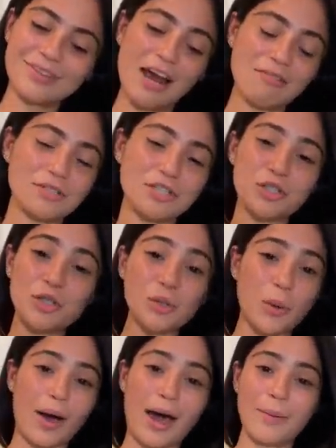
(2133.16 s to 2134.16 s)
I'm just
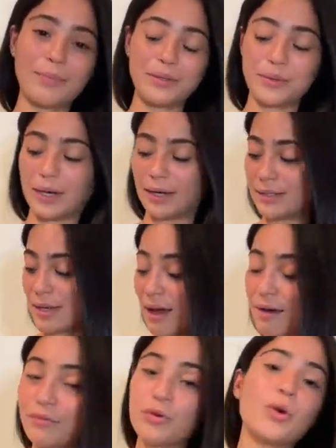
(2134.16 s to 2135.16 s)
so happy, you guys. I
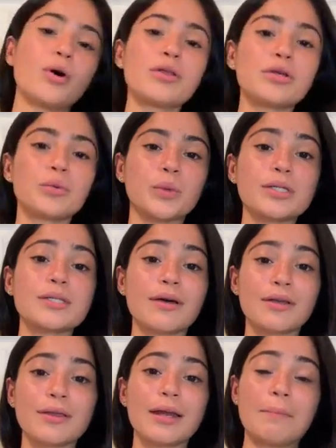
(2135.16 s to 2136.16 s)
have no other words
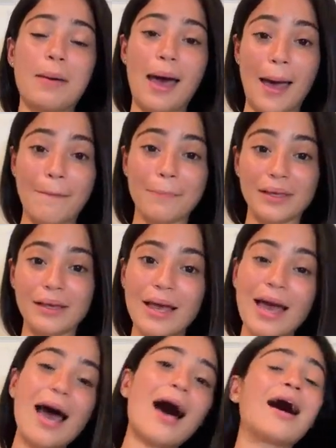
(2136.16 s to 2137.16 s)
other than I'm happy.
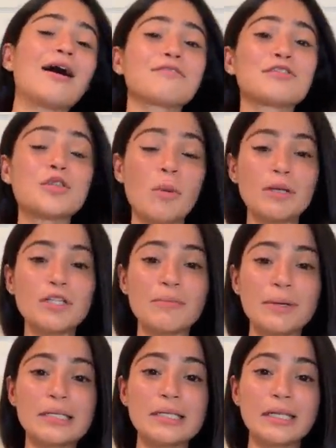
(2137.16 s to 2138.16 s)
I have so much up
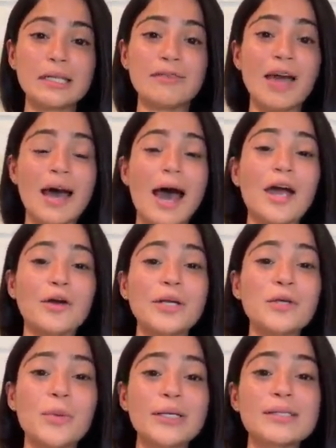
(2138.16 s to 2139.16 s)
my sleeve. I
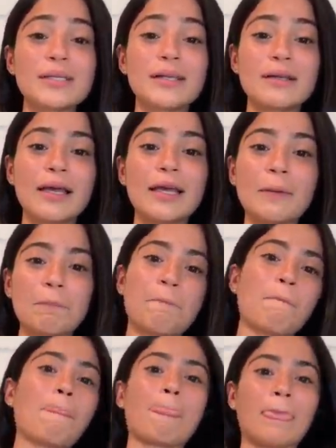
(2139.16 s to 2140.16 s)
already wasted like
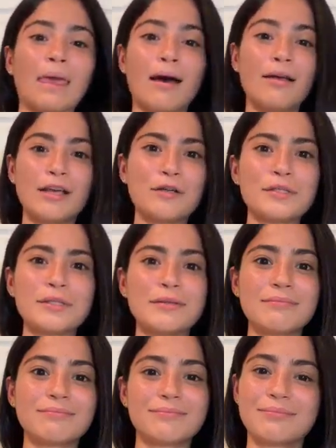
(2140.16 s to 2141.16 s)
a
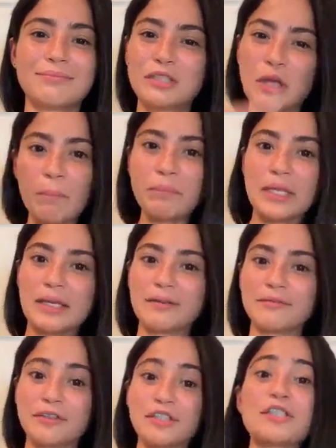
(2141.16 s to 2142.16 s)
thousand
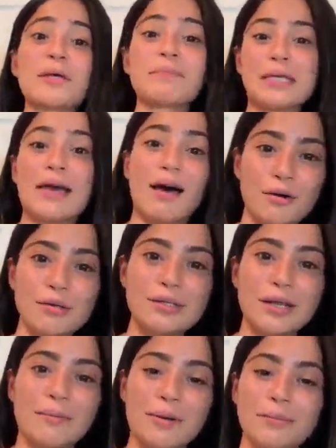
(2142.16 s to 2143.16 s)
something for something else
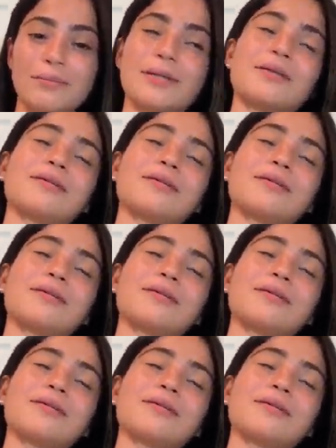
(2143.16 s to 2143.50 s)
that I'm gonna